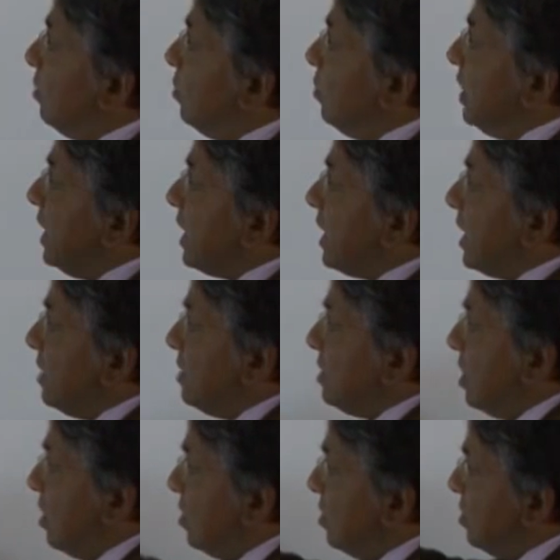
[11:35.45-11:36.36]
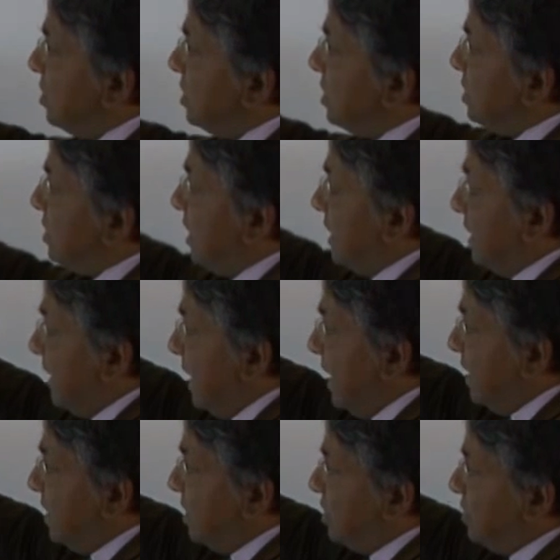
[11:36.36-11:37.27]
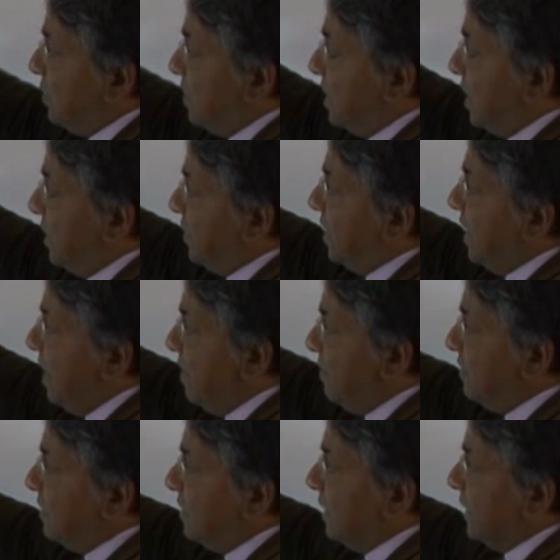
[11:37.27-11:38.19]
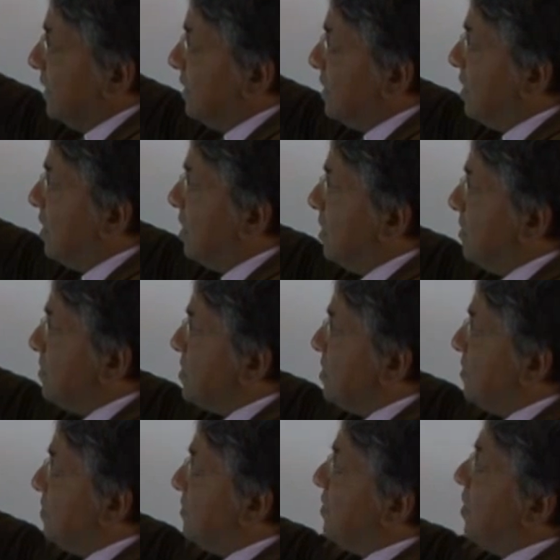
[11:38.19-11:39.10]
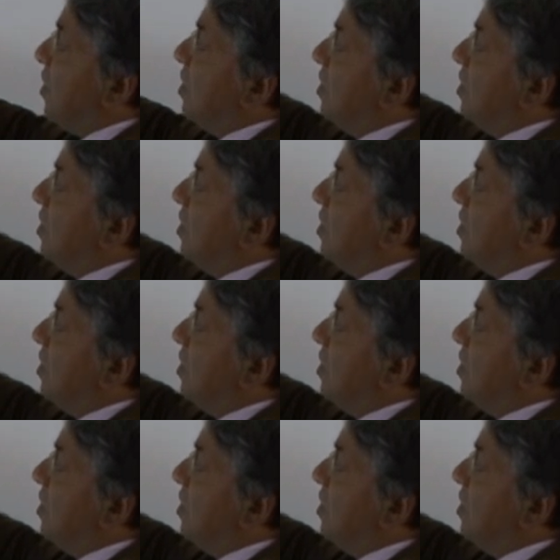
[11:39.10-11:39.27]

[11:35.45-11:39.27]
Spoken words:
we can go and take it to another level in terms of